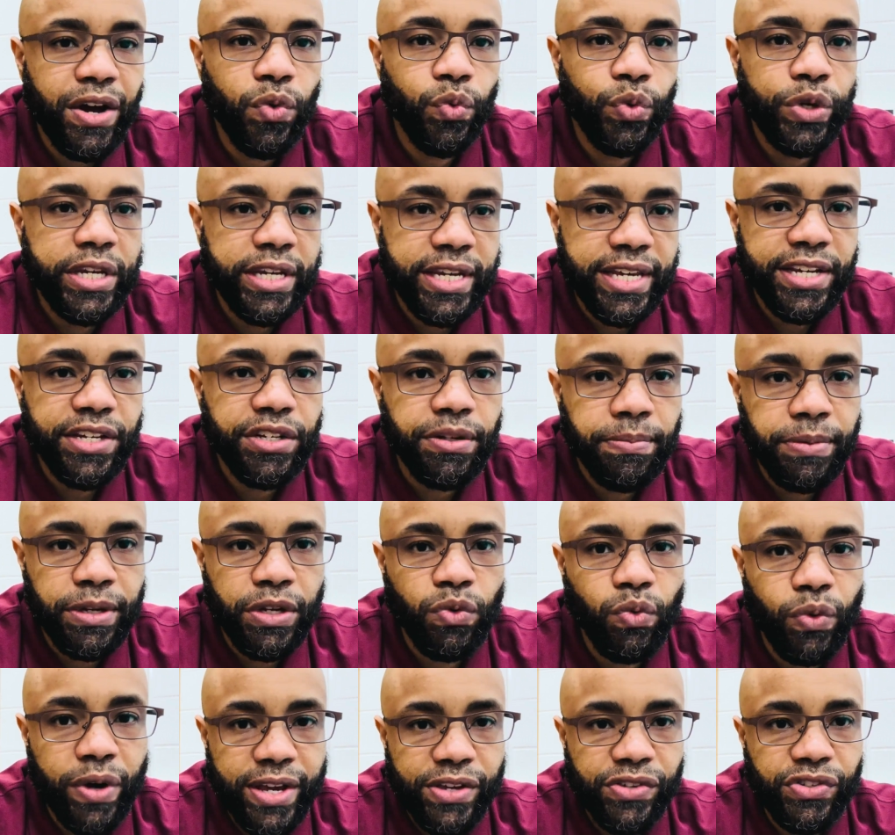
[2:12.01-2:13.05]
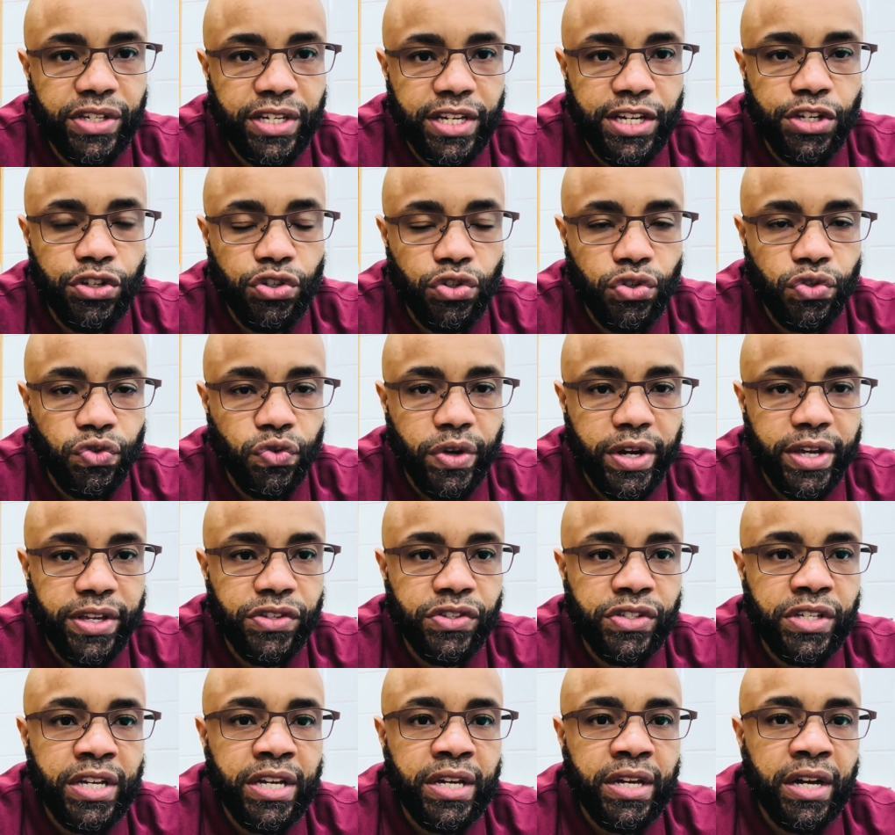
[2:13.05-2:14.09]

we need to be raising interest rates.